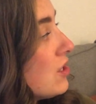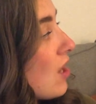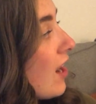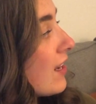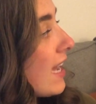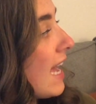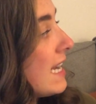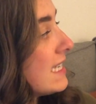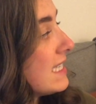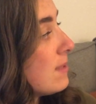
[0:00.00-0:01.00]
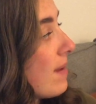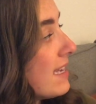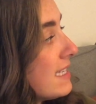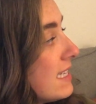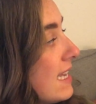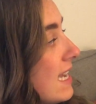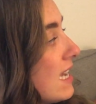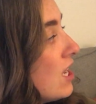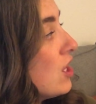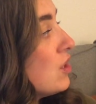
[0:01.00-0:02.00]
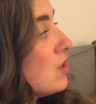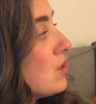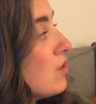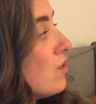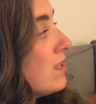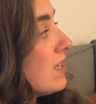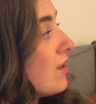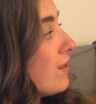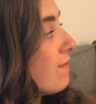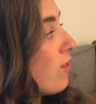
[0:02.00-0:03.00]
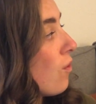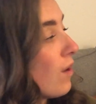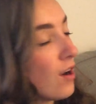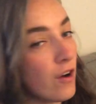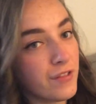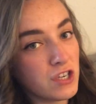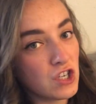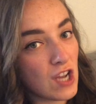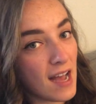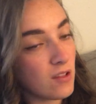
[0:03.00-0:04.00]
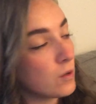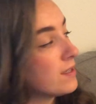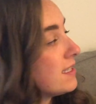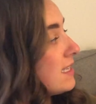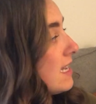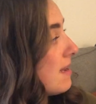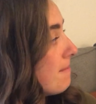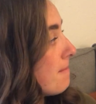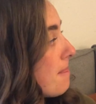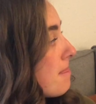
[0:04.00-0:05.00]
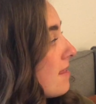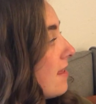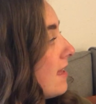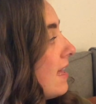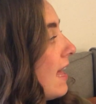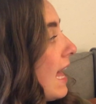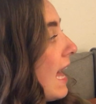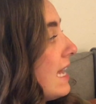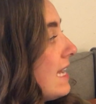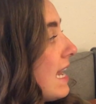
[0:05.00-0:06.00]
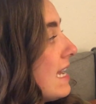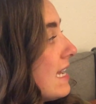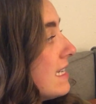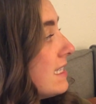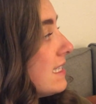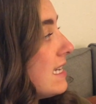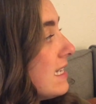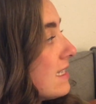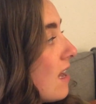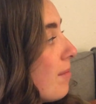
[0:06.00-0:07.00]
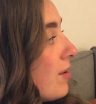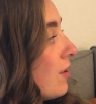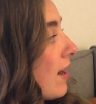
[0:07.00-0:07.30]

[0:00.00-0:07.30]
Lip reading: shark and it spends the day snoozing on the floor of the shallow sea. At night, it sneaks up on